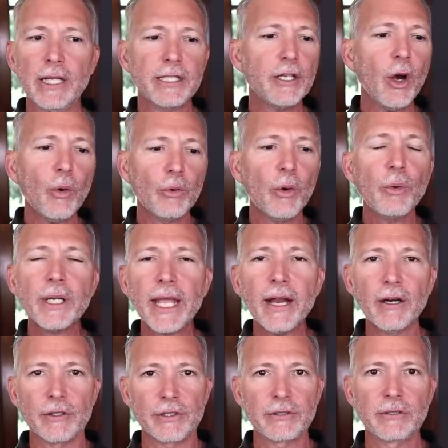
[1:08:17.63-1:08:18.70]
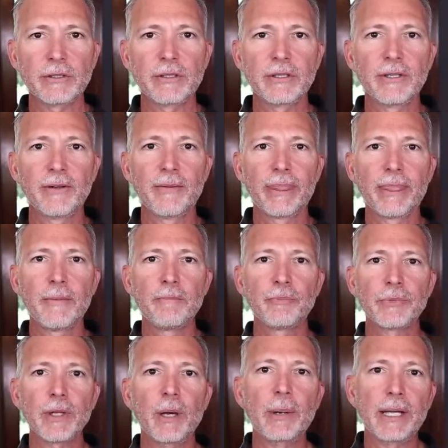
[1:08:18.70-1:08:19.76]
Like, no, no one cares
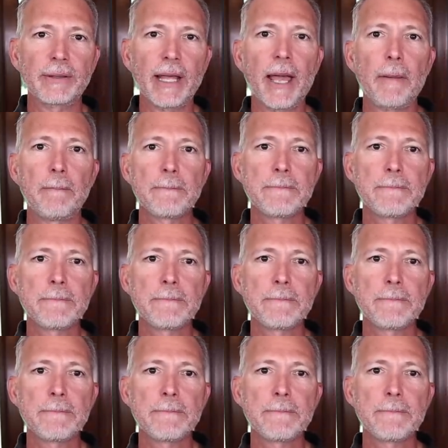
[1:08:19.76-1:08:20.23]
about that.